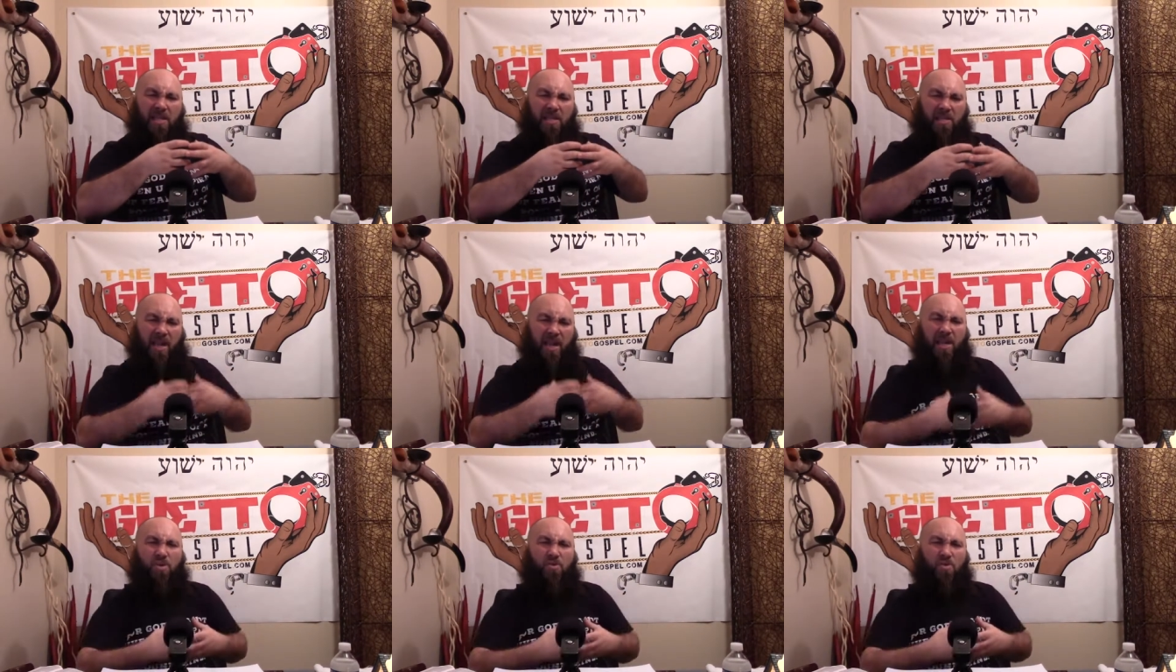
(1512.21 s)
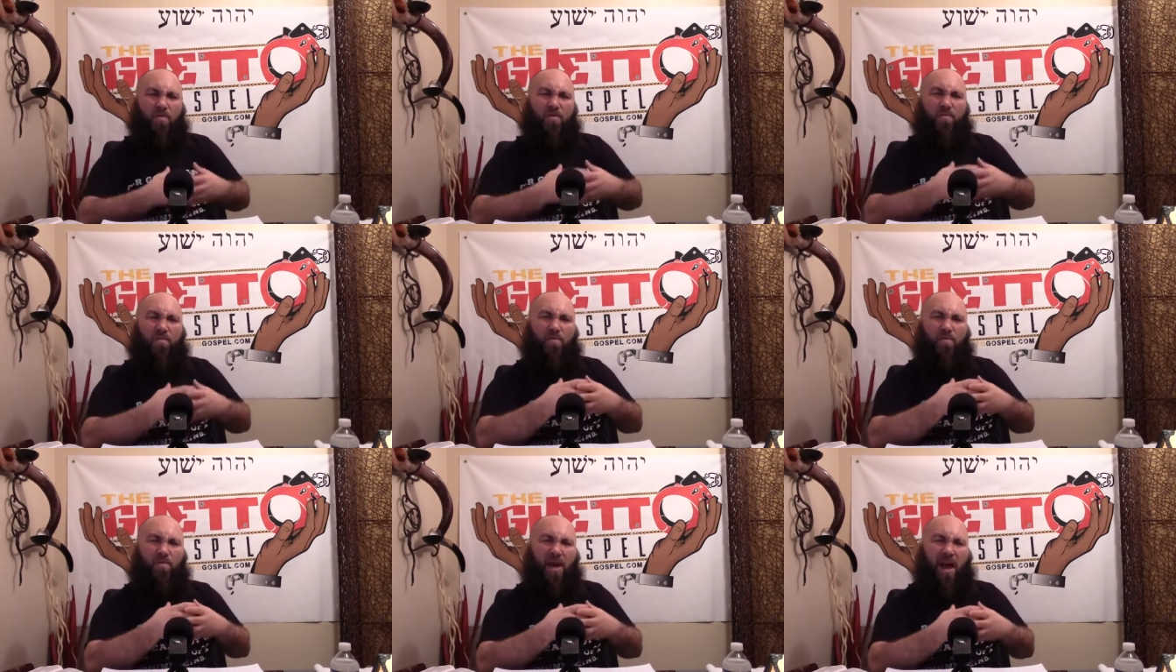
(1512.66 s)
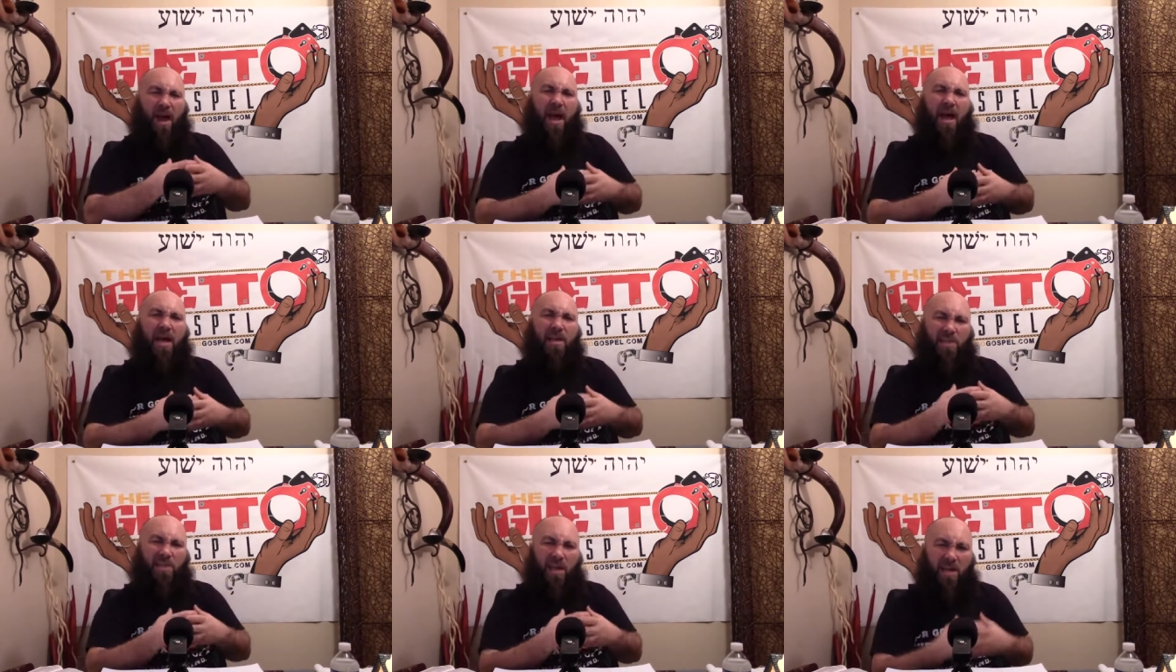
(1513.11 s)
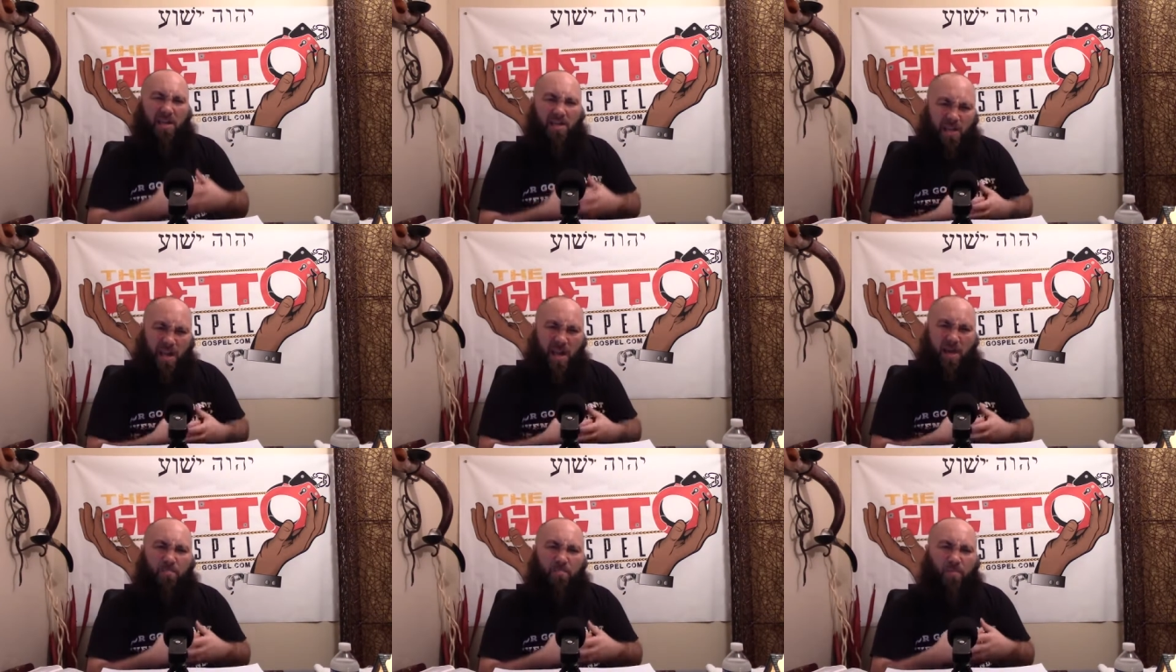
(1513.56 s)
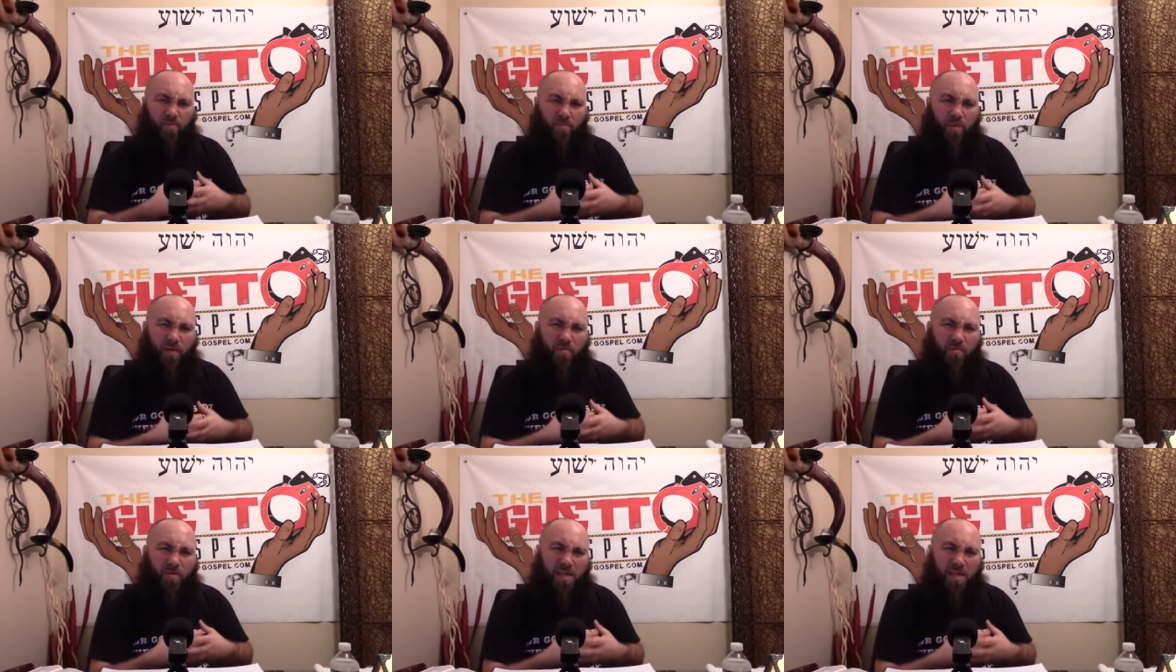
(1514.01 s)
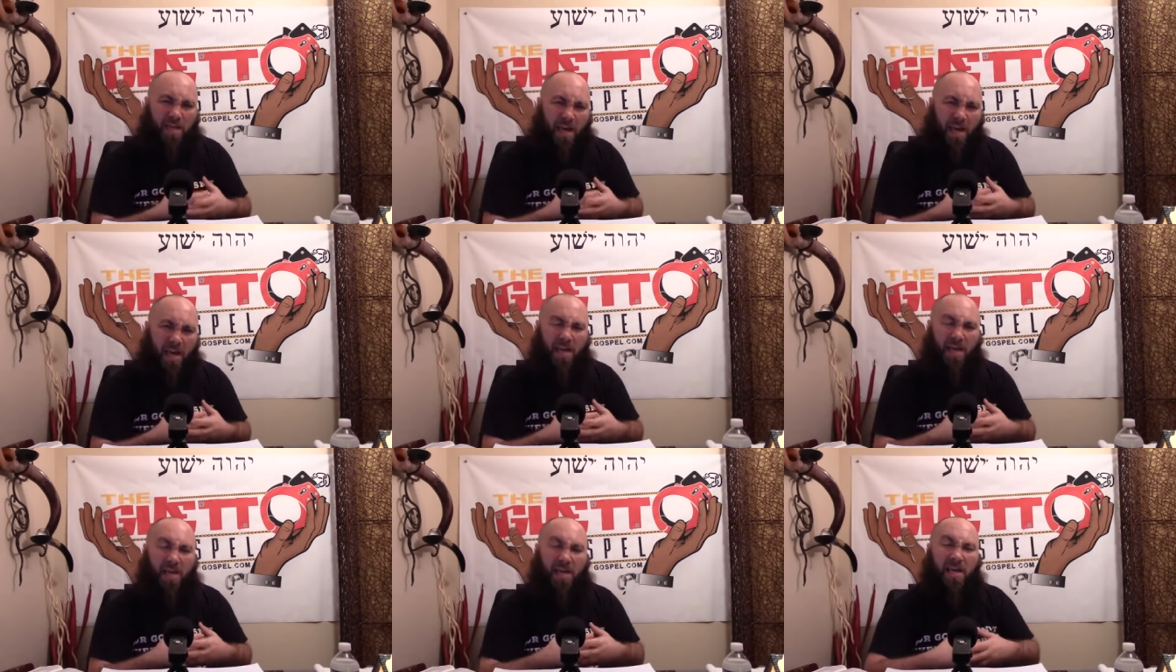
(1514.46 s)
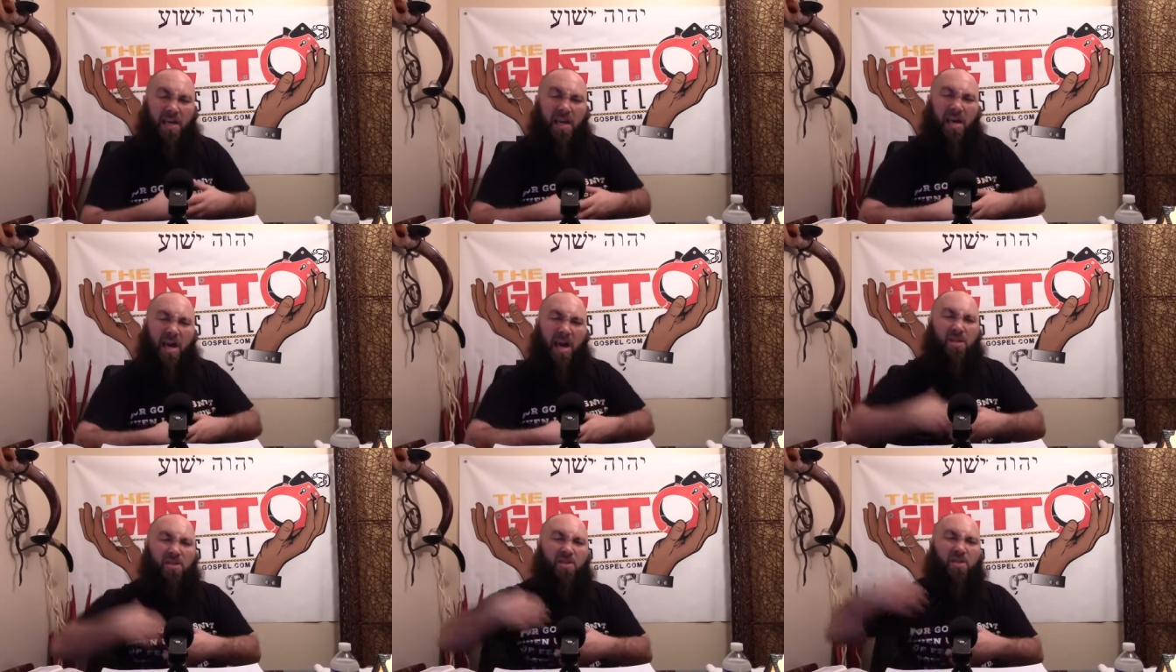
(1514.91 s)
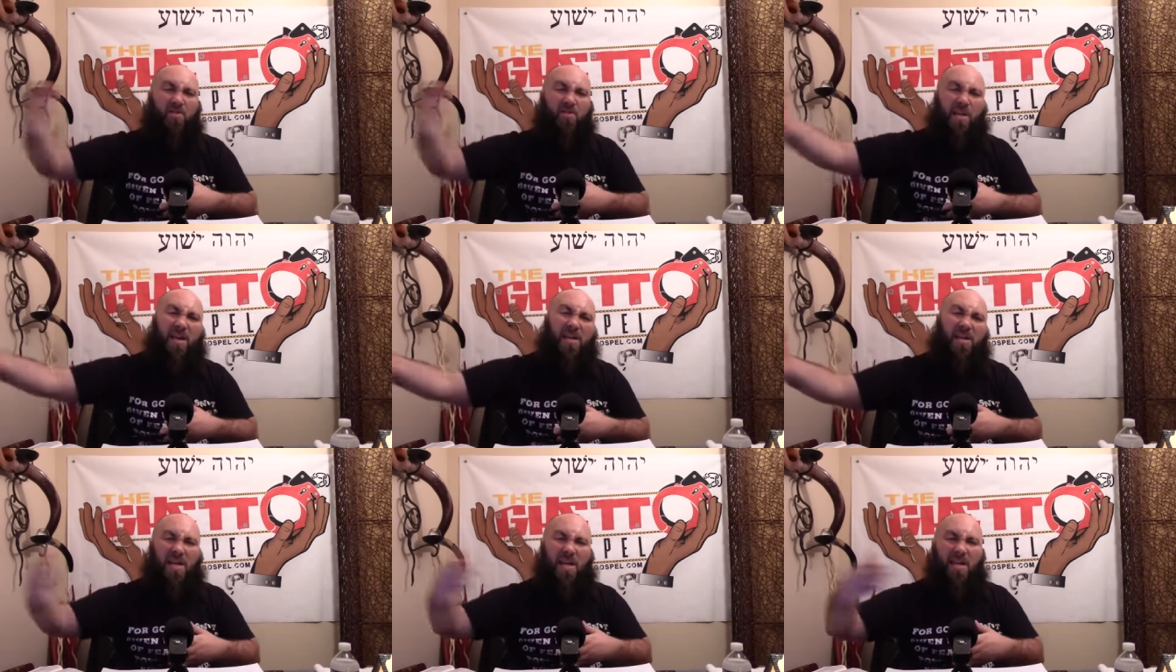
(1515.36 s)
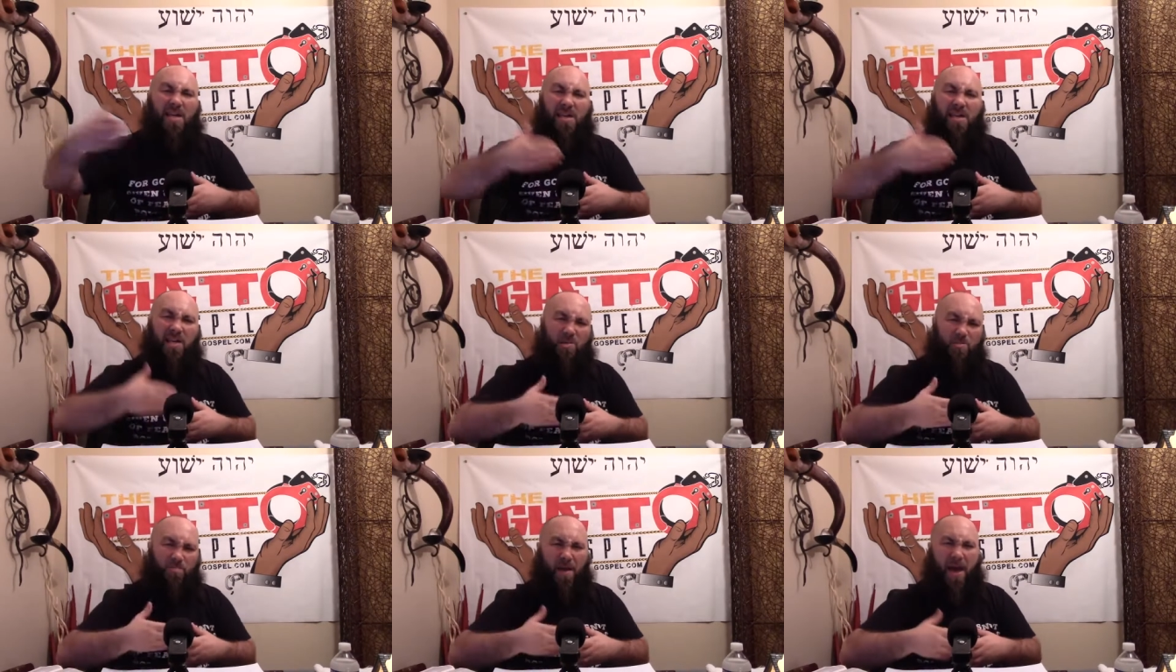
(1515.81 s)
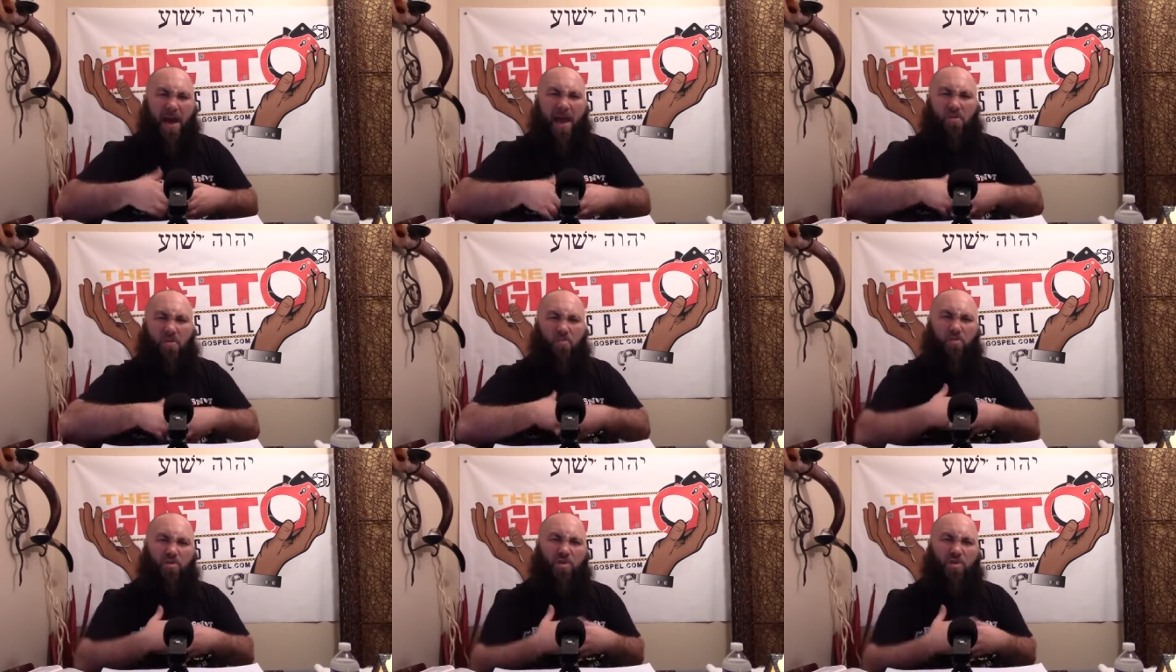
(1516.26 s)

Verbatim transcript: take over as a temporary king until that king gets back.